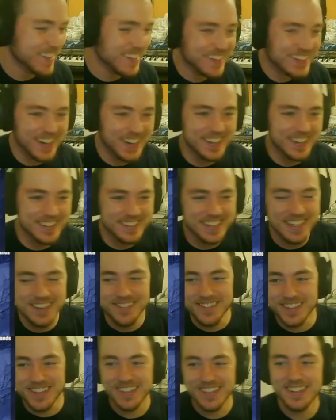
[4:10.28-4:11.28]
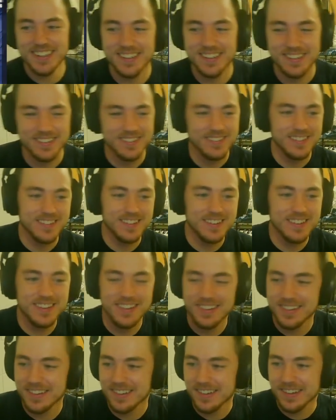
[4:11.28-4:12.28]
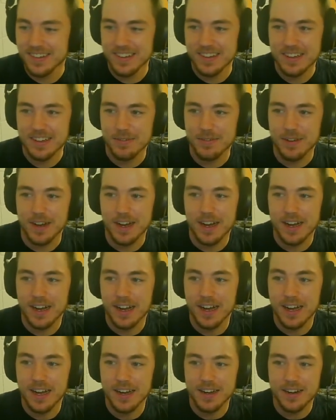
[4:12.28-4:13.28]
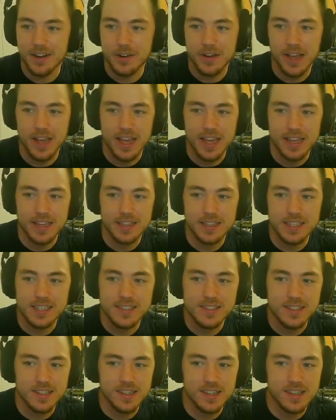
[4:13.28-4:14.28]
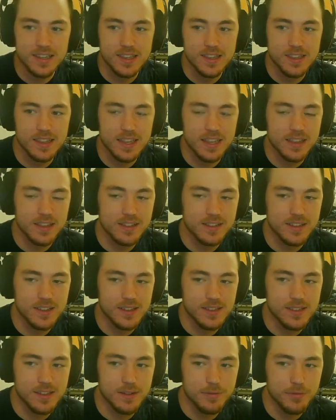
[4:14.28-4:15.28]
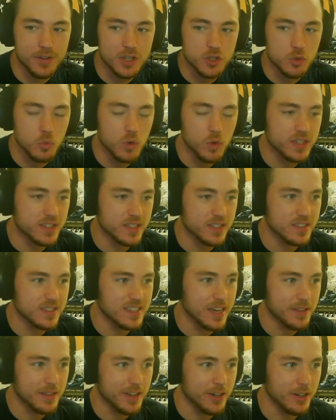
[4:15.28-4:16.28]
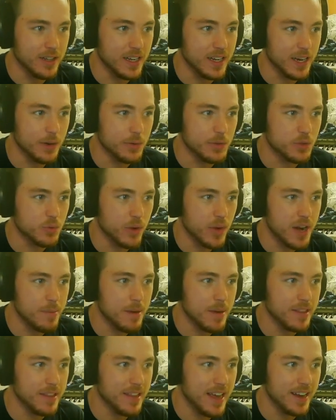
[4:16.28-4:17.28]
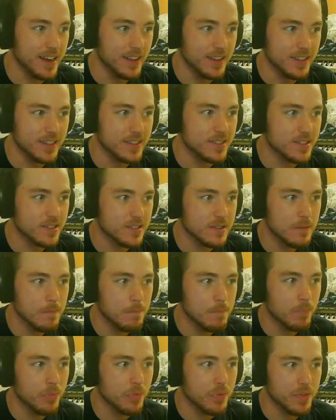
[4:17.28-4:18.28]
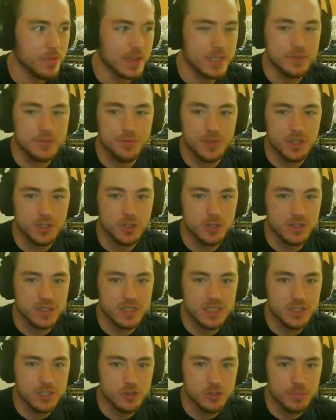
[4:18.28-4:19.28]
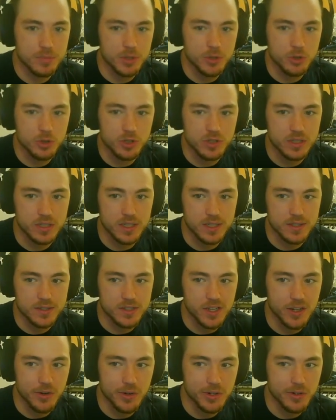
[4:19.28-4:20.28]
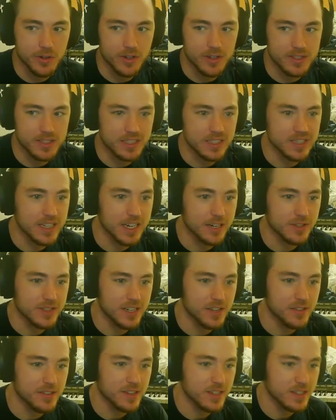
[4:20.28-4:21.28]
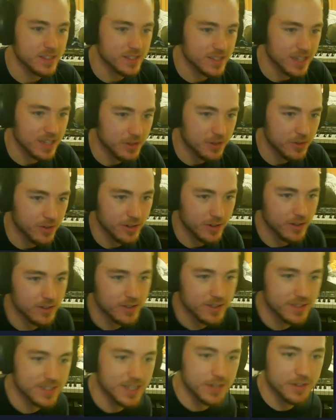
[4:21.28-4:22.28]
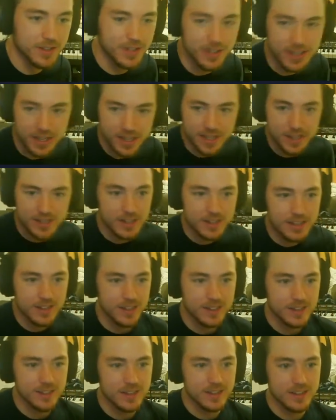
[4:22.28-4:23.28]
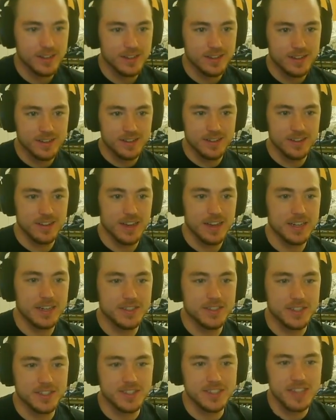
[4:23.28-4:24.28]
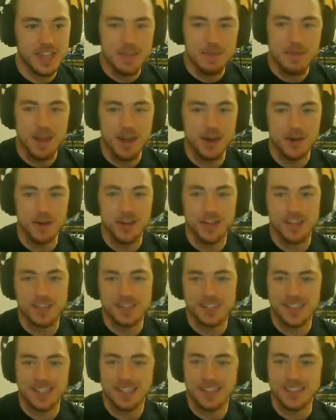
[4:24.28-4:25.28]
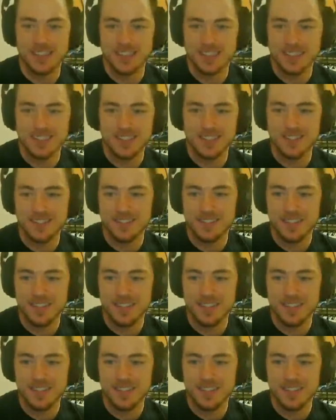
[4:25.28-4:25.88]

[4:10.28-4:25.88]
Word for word: God damn it. Come on. Okay, at least the thing that the fish was in South Carolina. I was right about that at least. This fish's distribution does go across the entire South and into South South Carolina. It's the same area in Texas